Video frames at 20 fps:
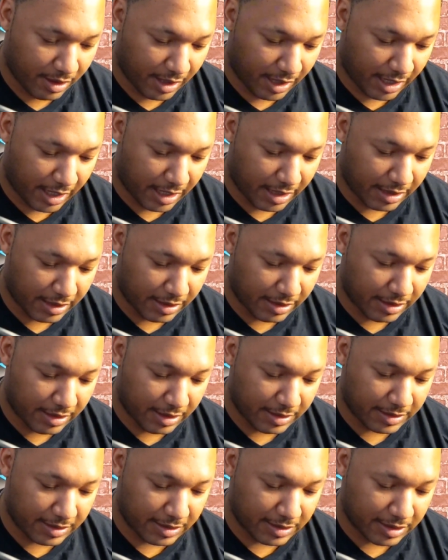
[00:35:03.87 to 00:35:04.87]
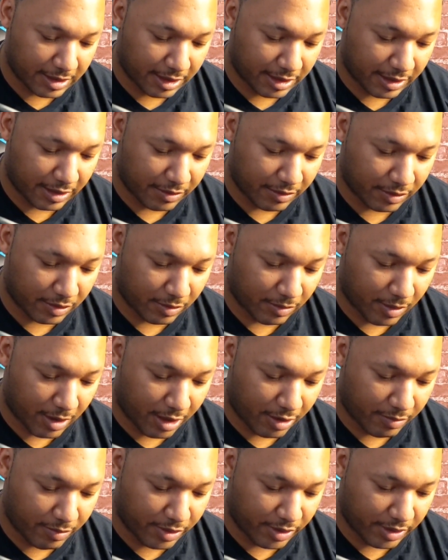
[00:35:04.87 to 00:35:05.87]
And this is a thing with the
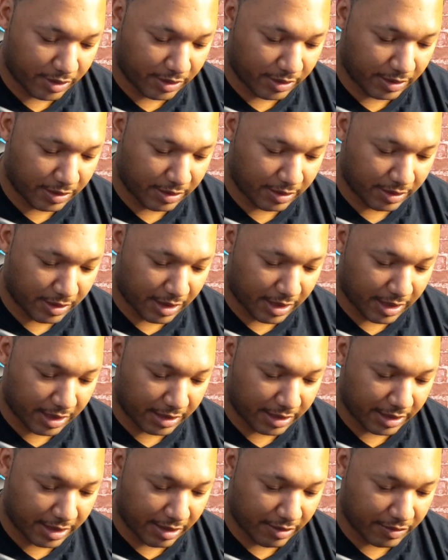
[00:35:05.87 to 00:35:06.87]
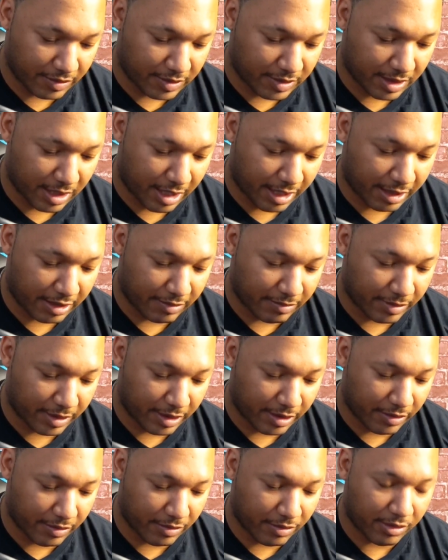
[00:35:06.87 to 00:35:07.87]
water bill that I was talking
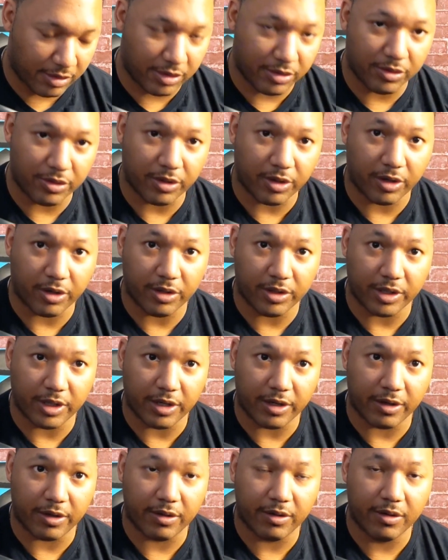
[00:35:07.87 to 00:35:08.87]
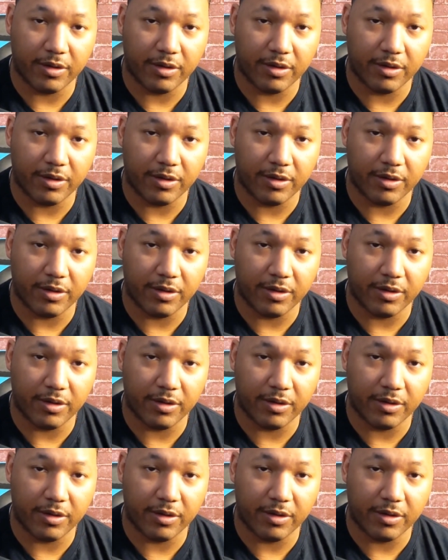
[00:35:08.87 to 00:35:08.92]
about a little earlier